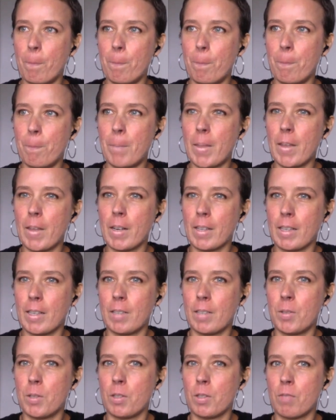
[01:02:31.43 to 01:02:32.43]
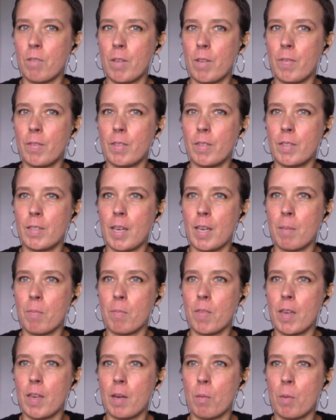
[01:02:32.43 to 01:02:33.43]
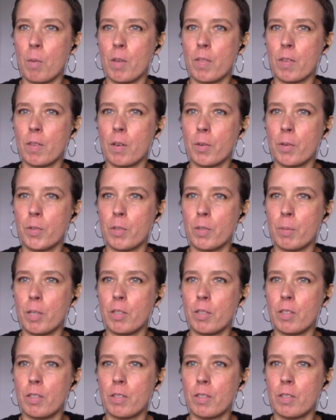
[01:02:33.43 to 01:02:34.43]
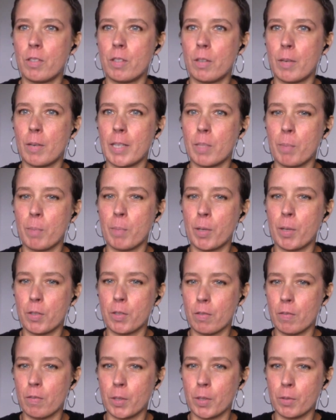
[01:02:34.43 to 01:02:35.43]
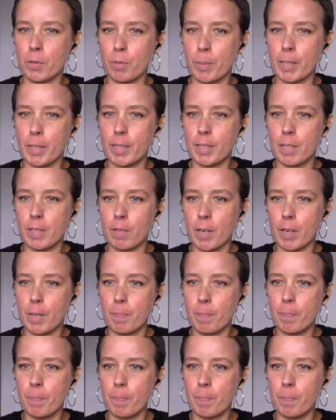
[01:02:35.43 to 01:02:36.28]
But then I guess you could run the same thing with contributions to exposure and vulnerability, right?